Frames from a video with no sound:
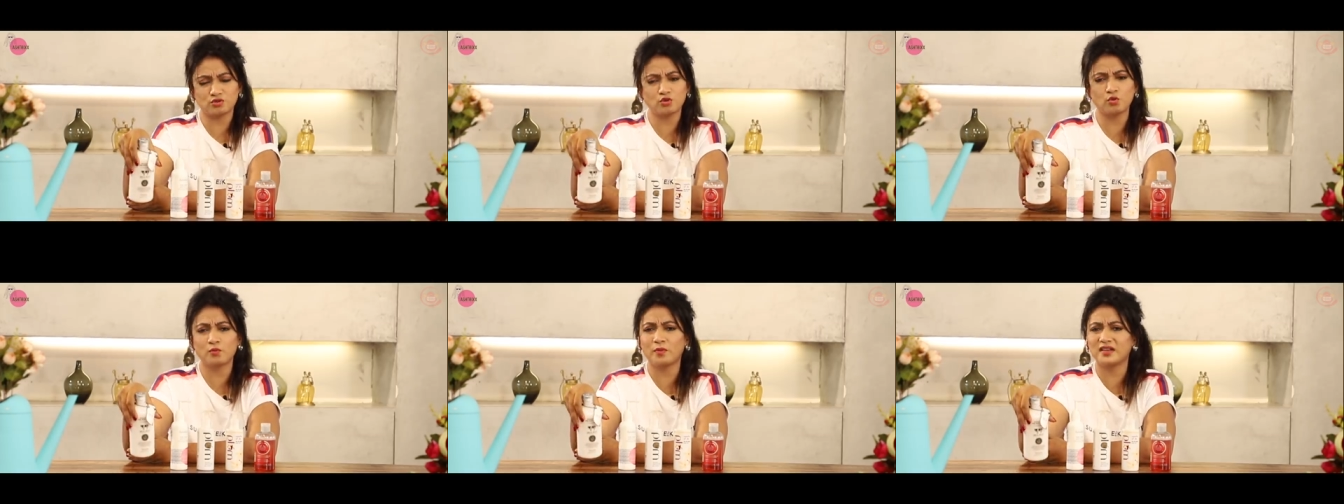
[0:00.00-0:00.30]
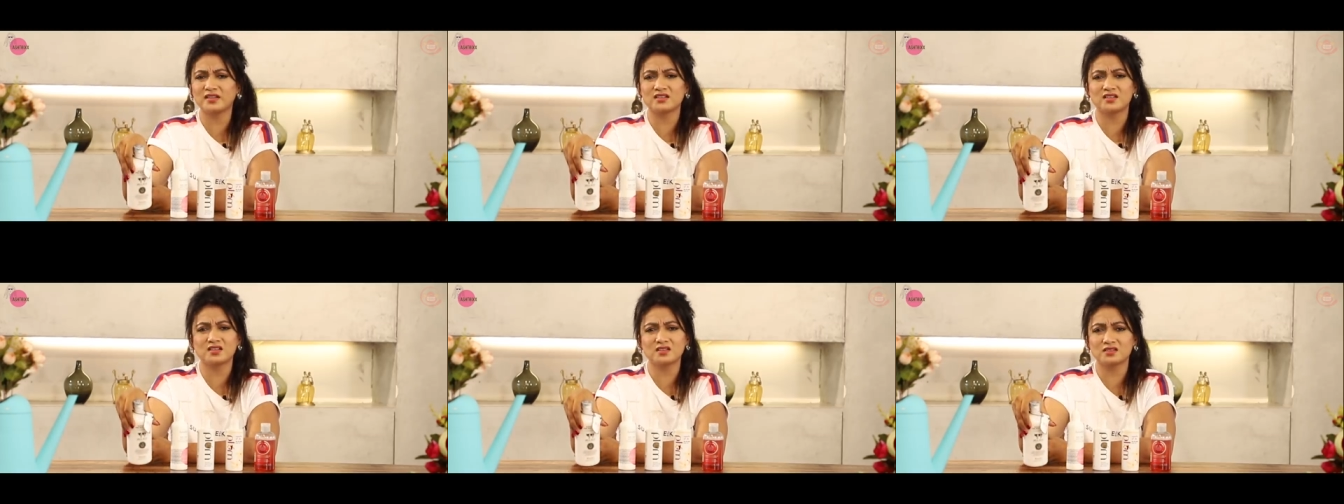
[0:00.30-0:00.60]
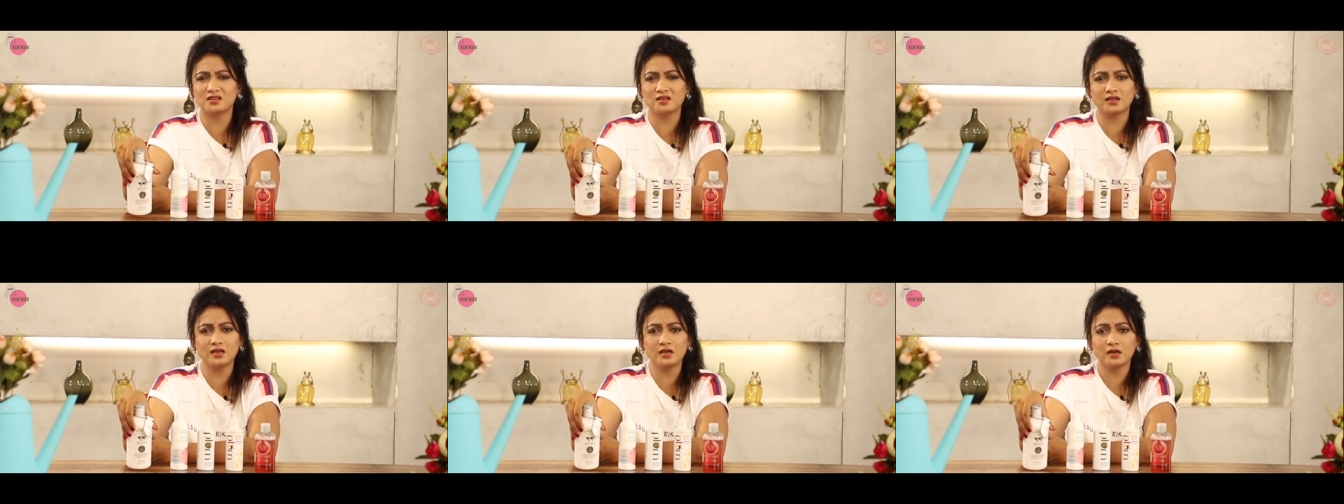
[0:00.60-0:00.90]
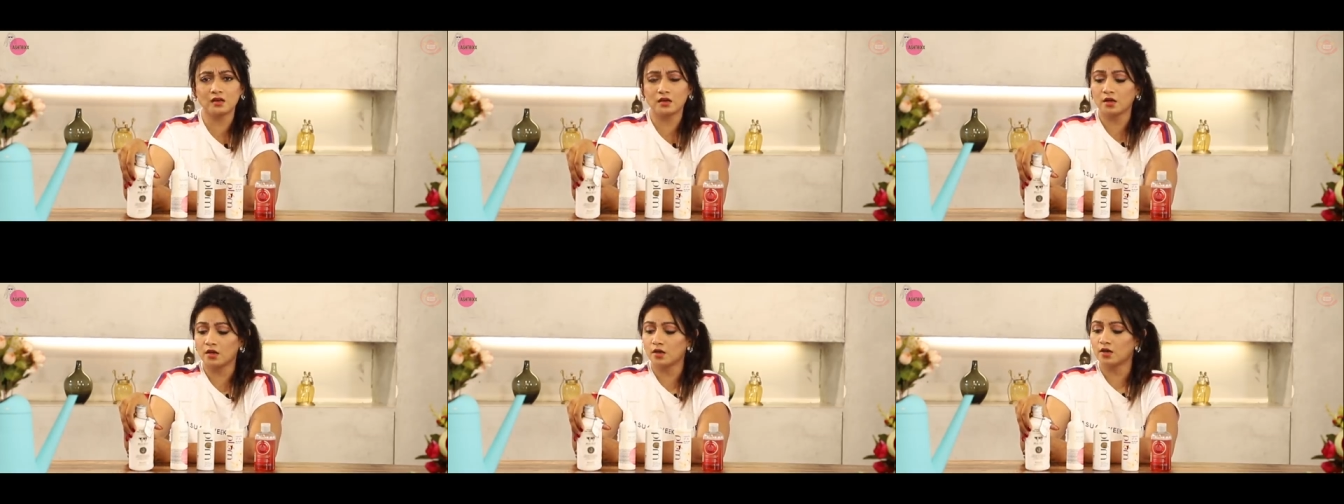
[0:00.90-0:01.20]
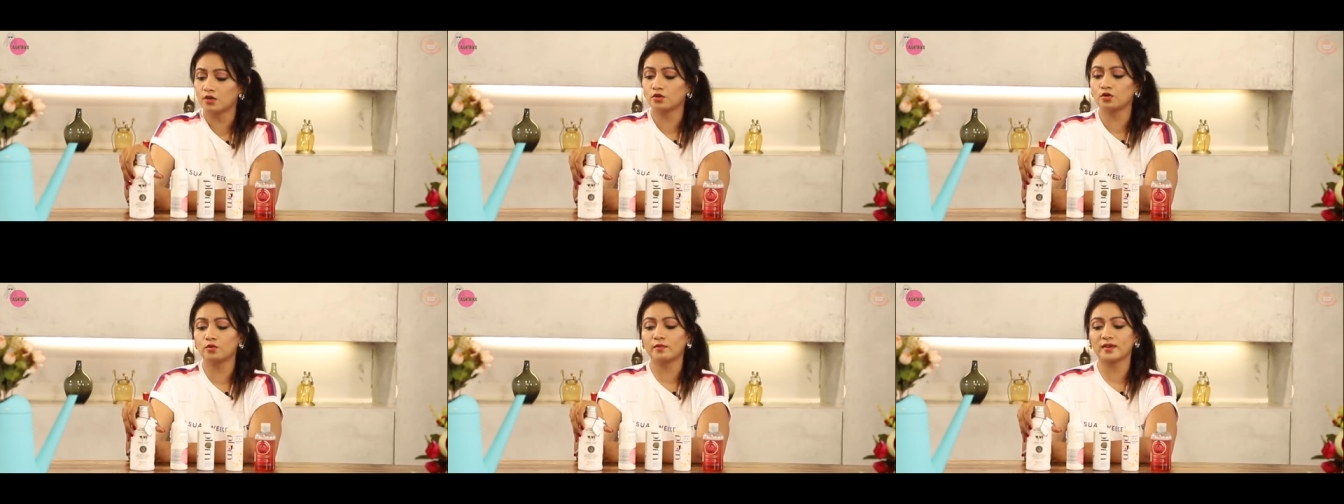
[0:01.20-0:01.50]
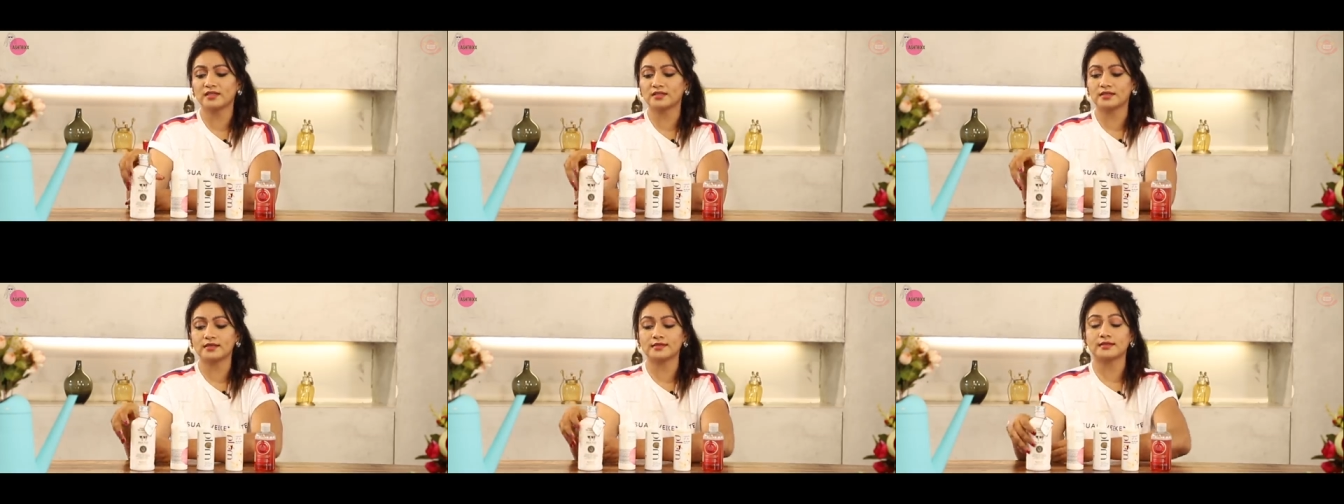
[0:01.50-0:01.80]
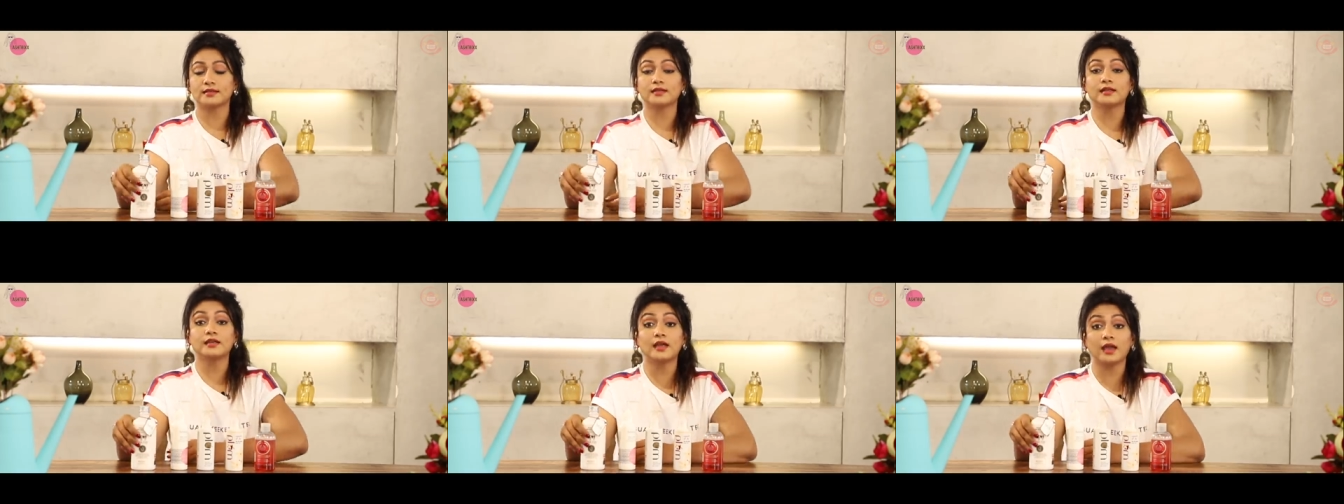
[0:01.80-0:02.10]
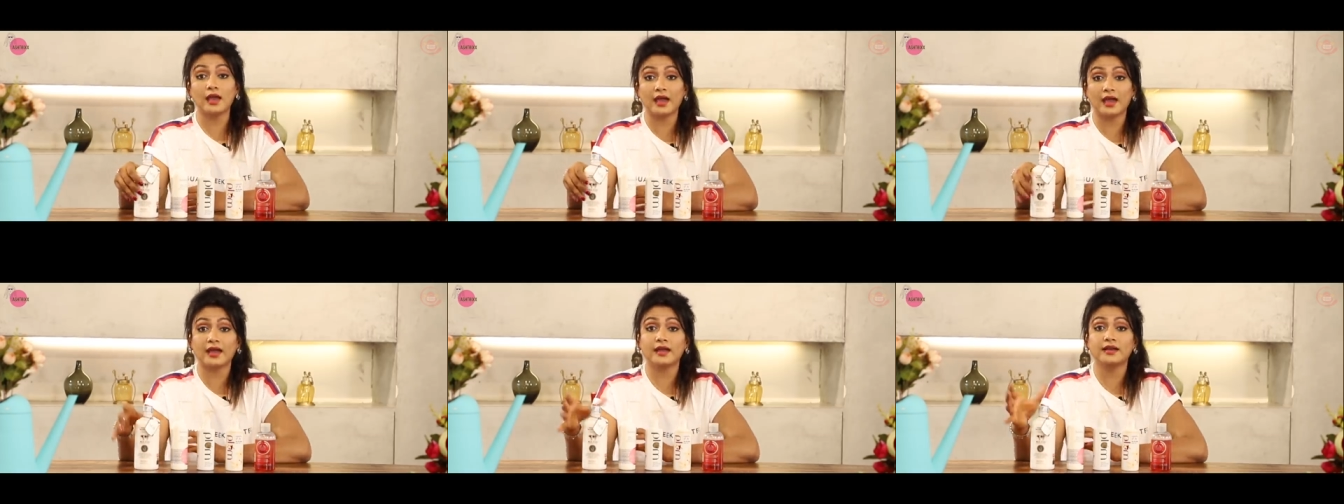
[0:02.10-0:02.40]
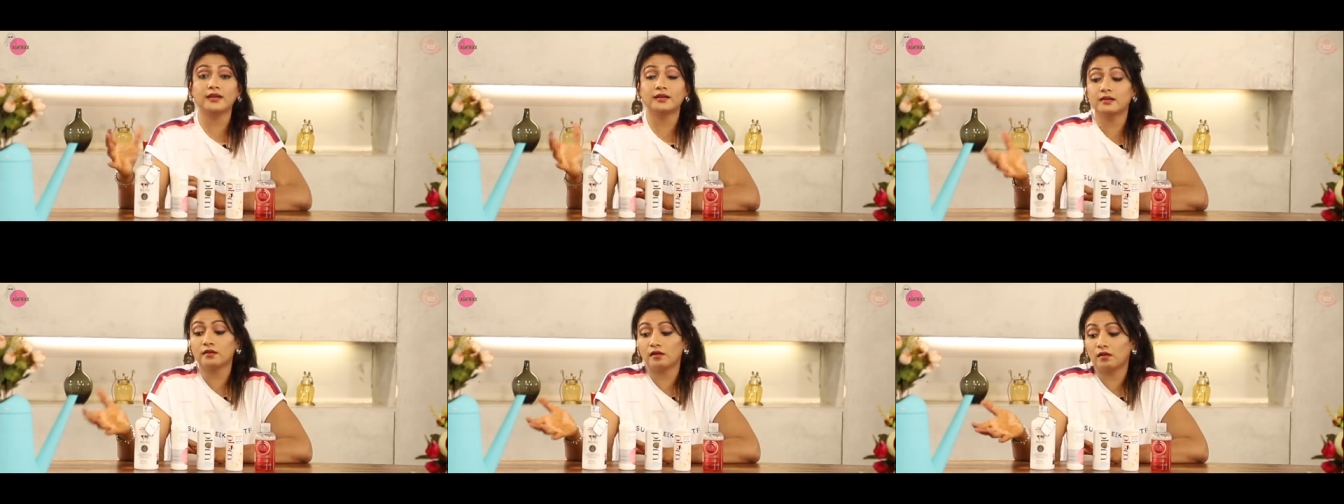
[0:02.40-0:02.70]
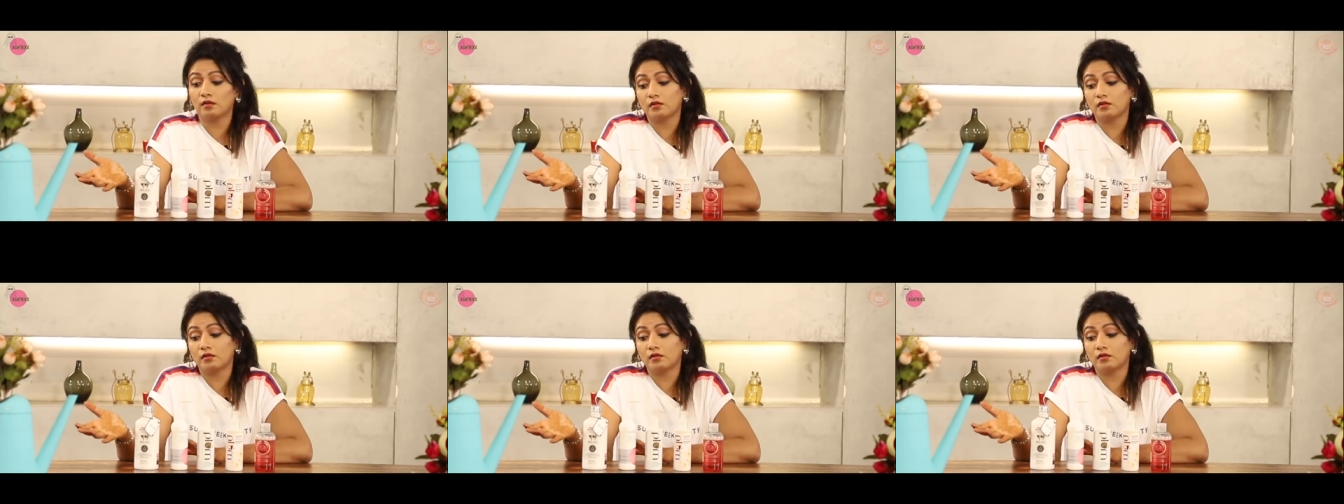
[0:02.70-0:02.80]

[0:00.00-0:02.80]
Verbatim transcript: 2 months easily, 2 months easily, and